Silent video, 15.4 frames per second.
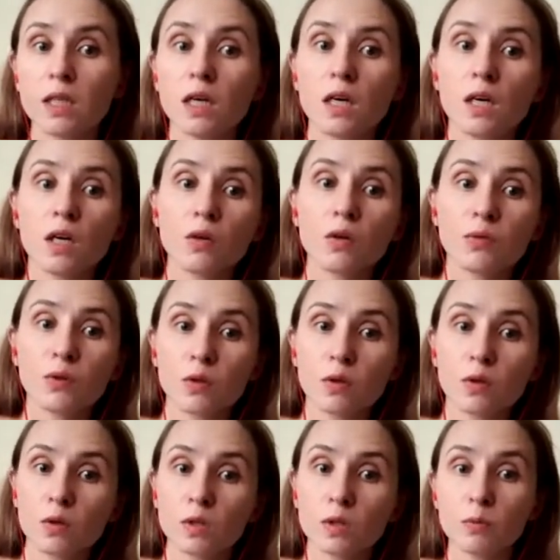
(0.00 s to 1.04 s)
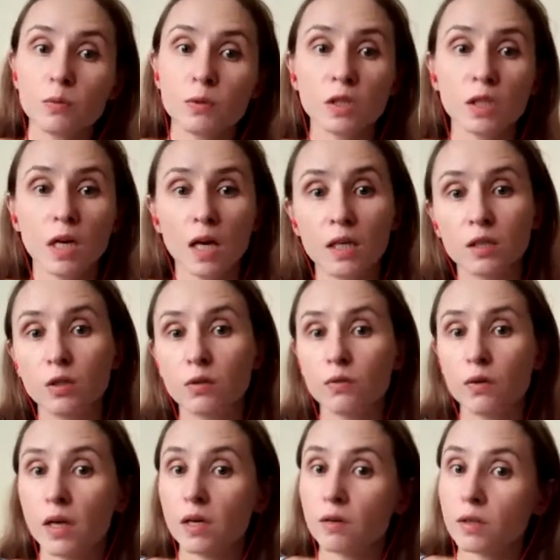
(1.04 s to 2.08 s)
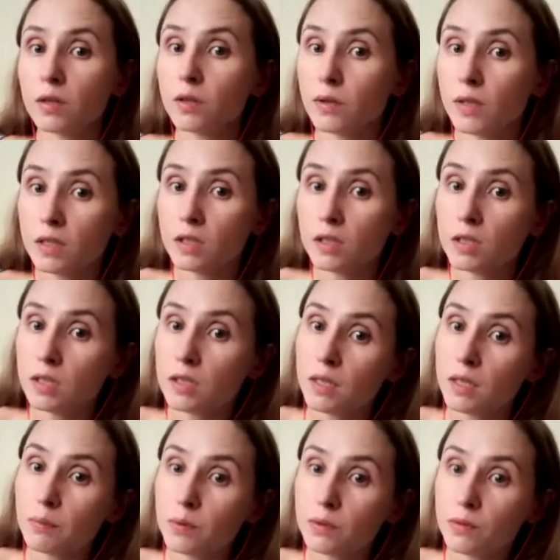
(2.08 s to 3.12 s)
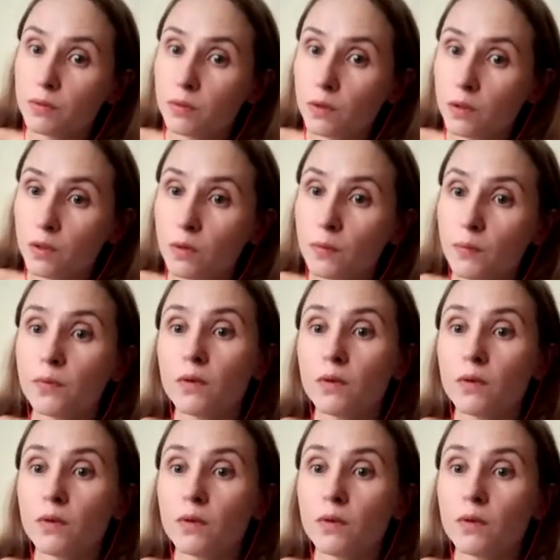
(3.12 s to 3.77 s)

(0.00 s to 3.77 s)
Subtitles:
of your course which kind of error correction they prefer.